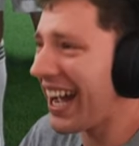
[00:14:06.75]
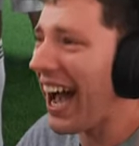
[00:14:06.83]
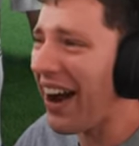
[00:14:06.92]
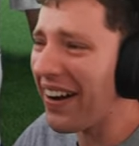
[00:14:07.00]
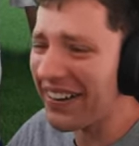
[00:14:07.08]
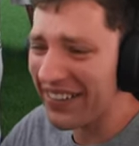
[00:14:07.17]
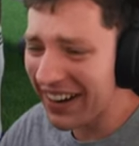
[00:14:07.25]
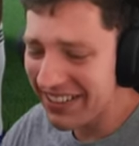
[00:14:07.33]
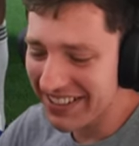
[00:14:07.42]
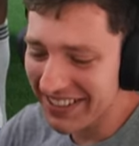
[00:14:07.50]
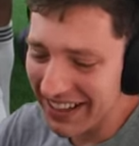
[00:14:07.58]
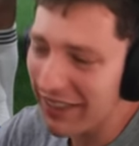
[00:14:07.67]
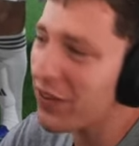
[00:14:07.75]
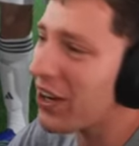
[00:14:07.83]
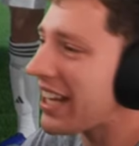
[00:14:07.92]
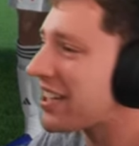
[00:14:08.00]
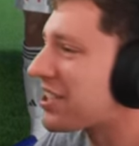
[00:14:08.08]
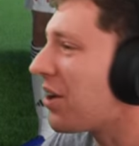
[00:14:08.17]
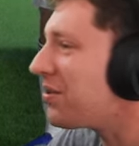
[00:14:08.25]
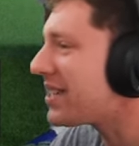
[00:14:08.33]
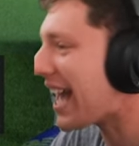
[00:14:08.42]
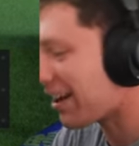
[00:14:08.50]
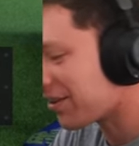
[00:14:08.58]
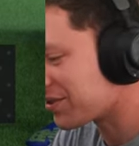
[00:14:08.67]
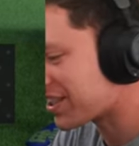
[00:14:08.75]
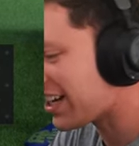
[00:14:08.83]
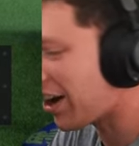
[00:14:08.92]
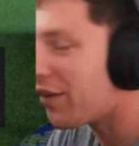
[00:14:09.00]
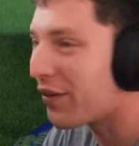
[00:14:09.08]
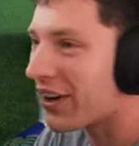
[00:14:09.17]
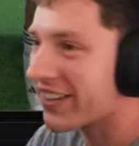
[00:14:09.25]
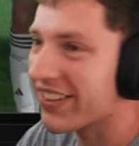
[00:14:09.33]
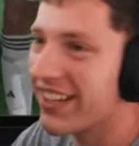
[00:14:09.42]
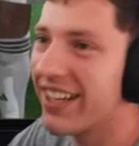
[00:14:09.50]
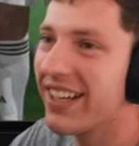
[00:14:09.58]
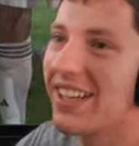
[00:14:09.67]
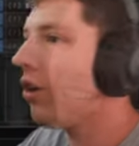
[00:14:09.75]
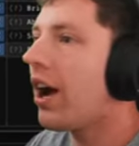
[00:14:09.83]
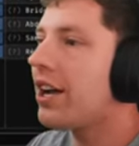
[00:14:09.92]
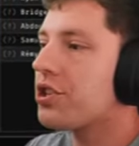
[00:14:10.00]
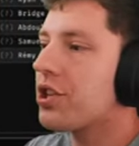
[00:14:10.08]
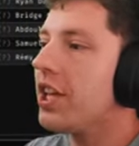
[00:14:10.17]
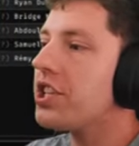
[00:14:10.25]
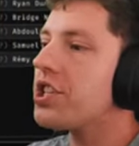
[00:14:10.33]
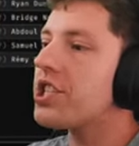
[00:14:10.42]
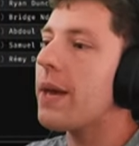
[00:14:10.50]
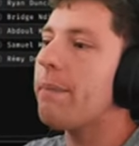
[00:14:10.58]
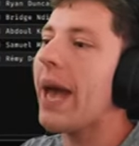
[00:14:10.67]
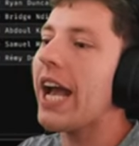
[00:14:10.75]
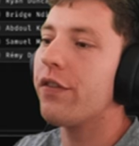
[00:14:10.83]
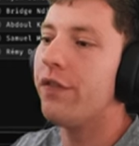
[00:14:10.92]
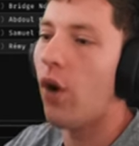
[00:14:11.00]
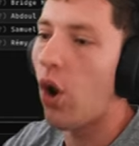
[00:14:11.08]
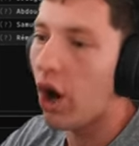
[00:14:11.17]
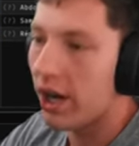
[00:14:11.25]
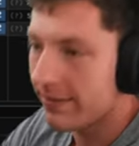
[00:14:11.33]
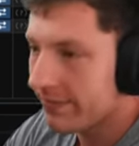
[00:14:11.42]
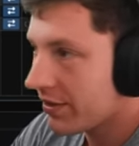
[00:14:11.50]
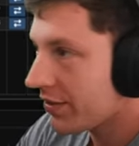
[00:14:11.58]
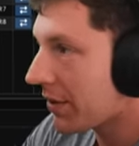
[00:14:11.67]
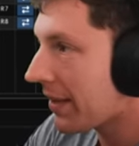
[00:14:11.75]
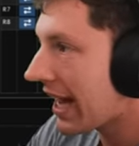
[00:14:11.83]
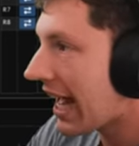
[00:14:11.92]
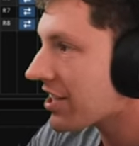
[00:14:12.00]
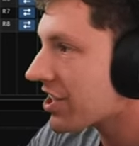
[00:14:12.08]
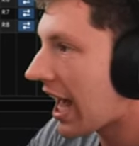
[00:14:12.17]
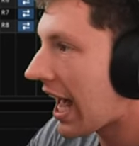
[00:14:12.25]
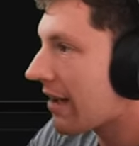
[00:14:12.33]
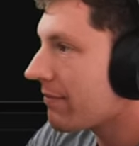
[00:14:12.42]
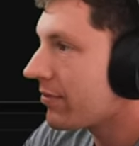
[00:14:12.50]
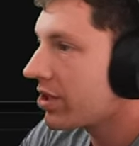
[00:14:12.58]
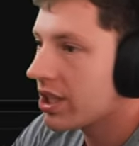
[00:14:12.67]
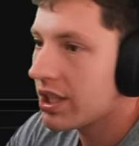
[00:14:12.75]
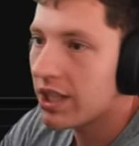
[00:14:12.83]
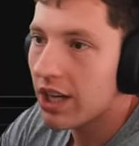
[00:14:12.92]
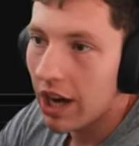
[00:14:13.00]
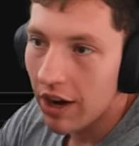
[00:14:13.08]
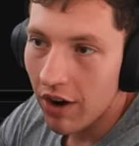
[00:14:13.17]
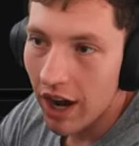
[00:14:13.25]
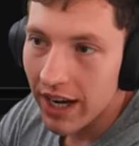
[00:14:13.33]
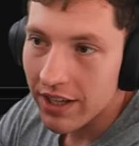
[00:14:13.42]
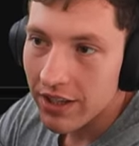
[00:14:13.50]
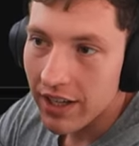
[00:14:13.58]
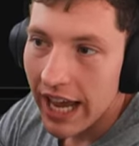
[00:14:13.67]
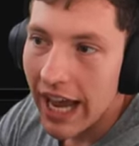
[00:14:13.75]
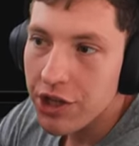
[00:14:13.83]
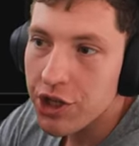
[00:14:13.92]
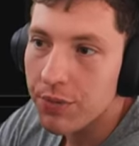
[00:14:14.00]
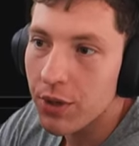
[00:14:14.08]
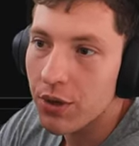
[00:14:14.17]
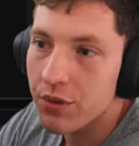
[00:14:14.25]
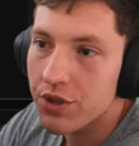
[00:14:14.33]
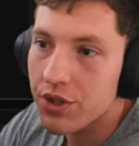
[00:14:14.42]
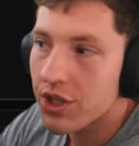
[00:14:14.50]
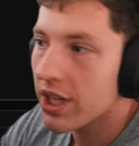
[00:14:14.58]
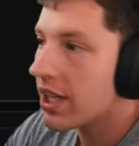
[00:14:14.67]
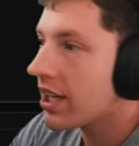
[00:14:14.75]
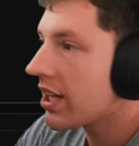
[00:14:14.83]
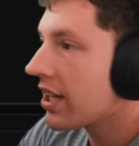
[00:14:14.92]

Oh, I've got like two yellows. Get over it. All right, so this is their back four from the last game. All right, attributes.